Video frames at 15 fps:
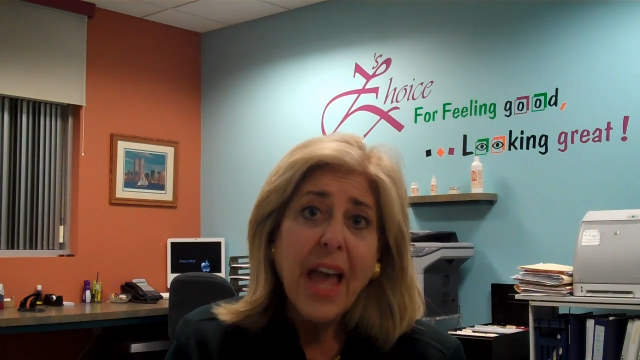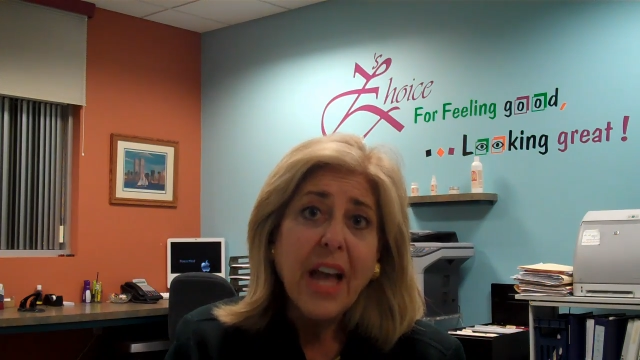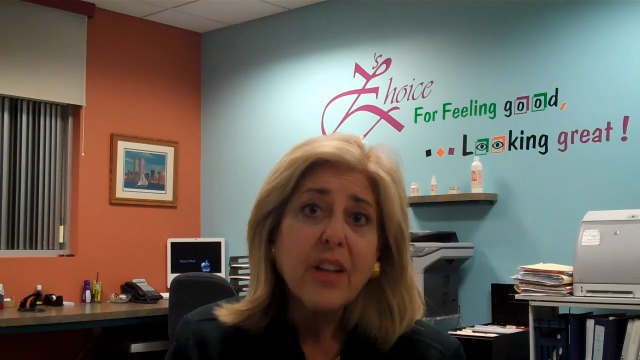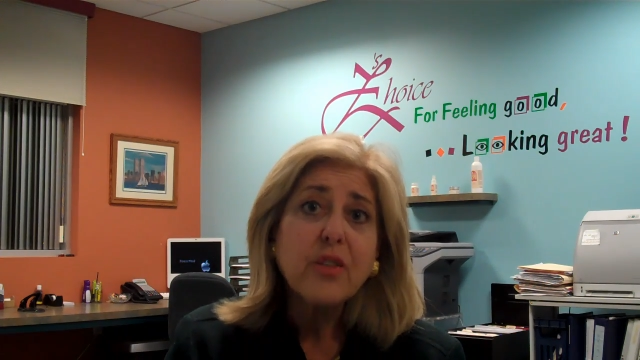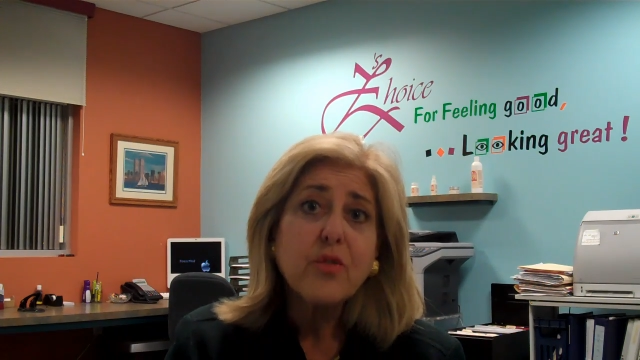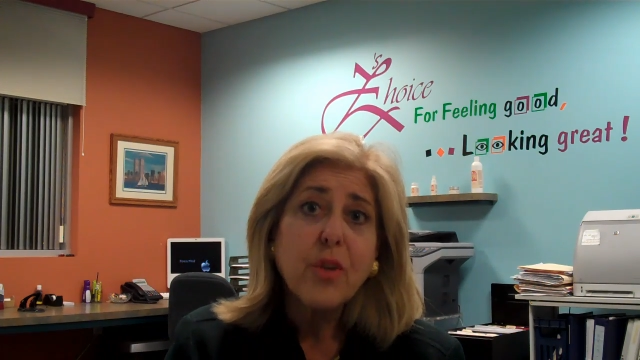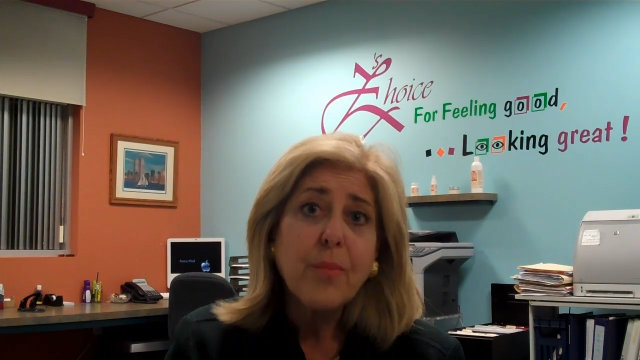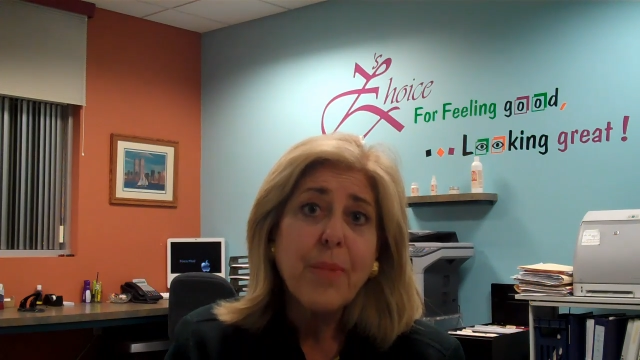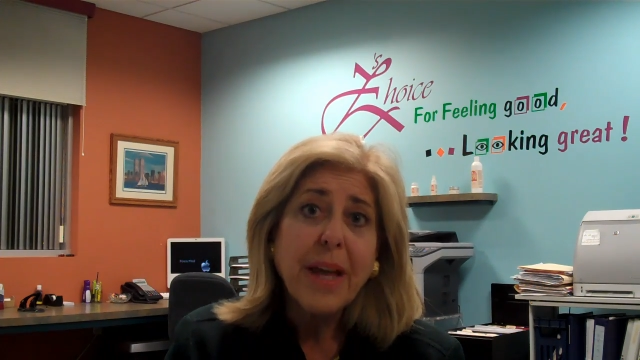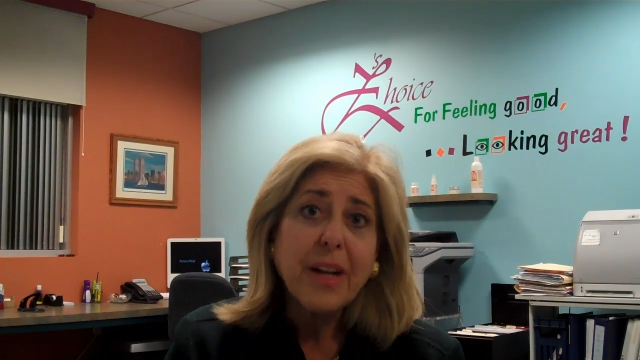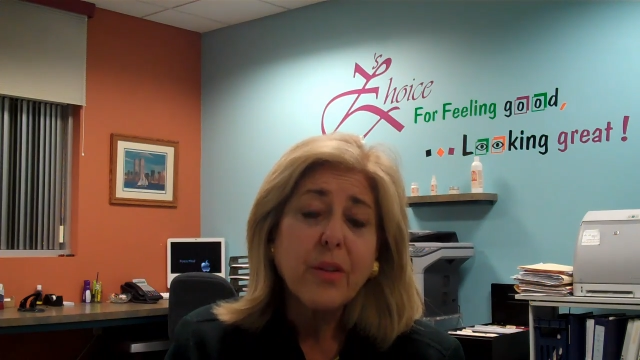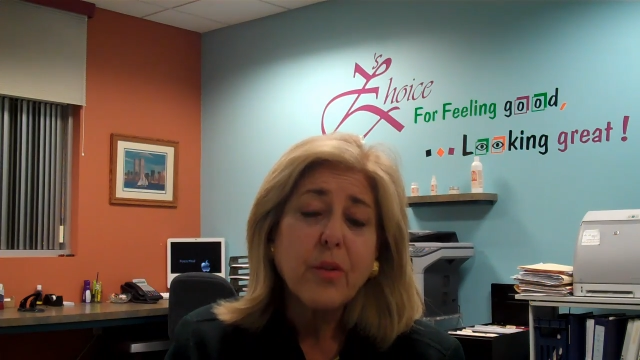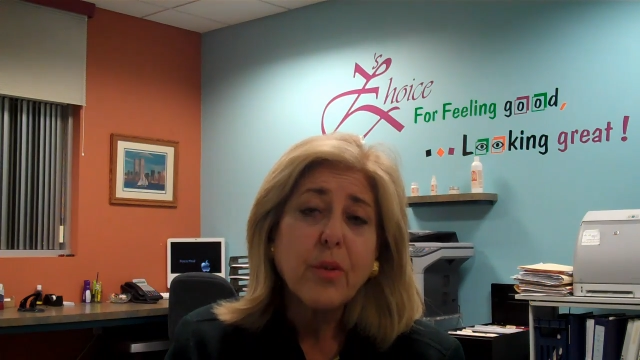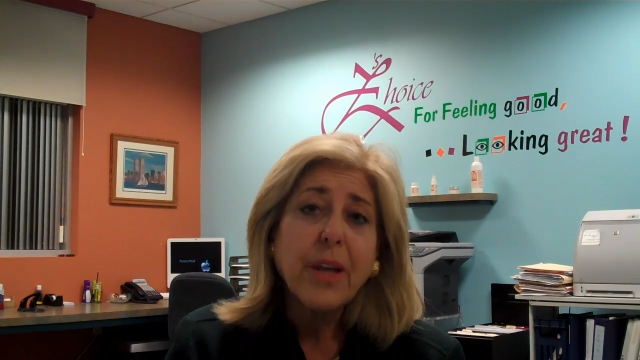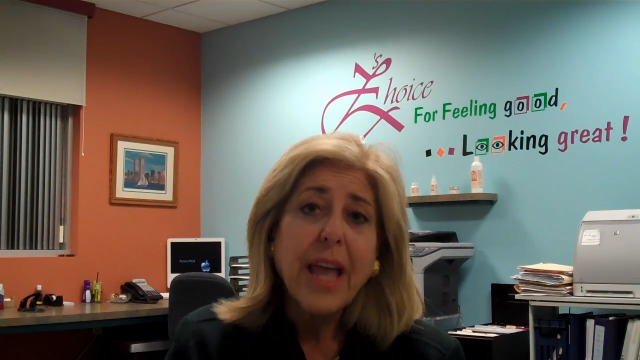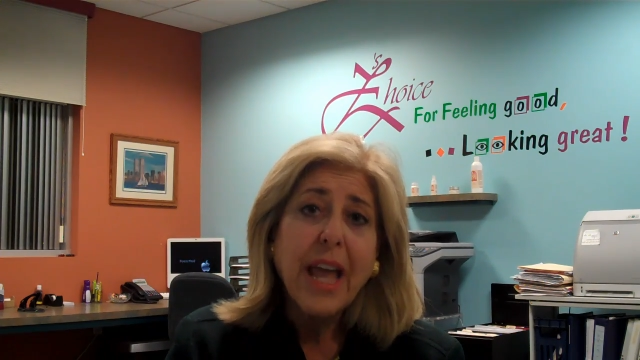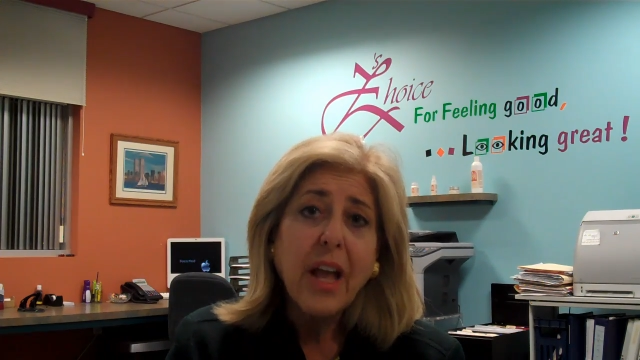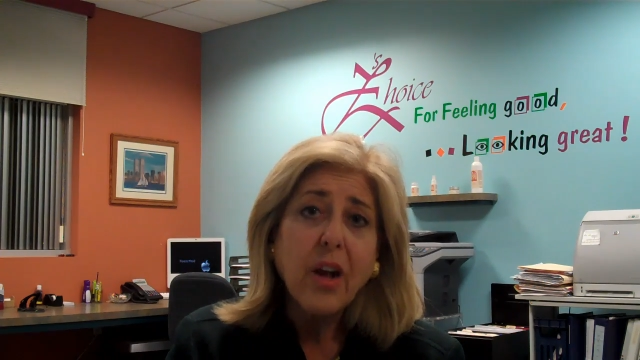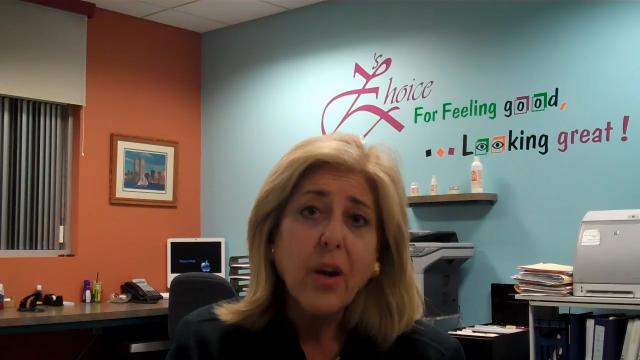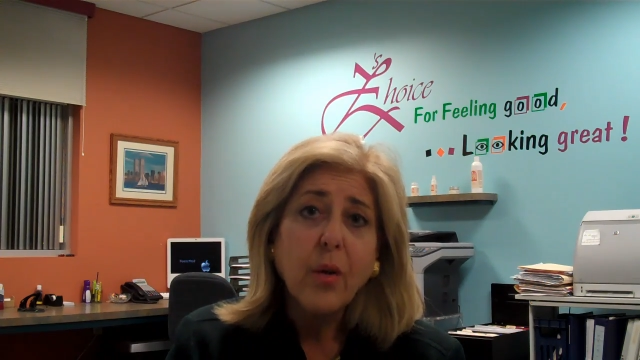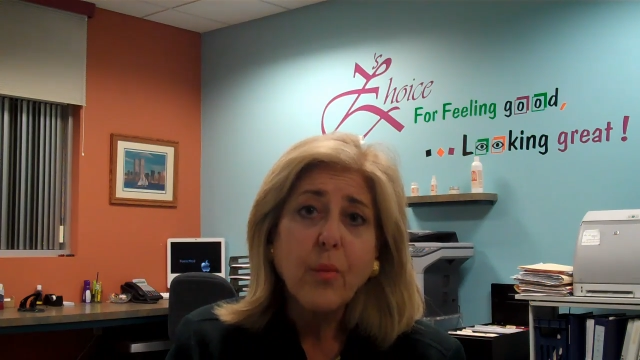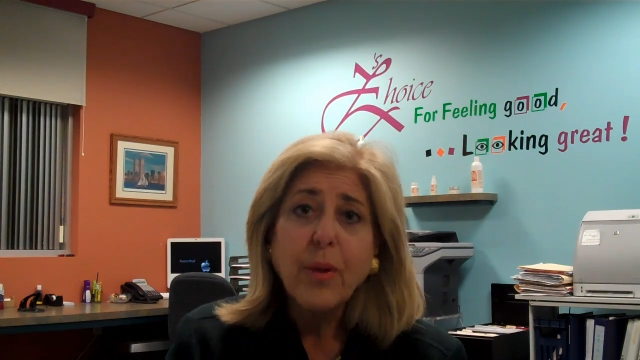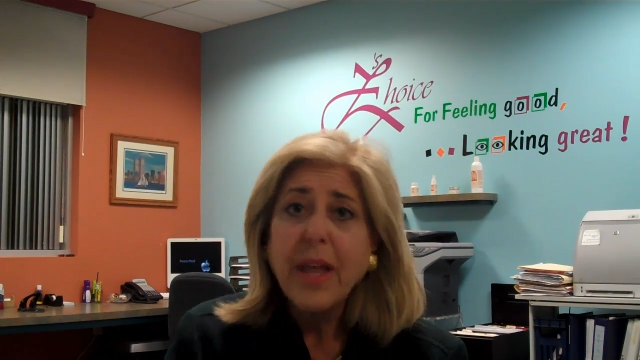extra medical care.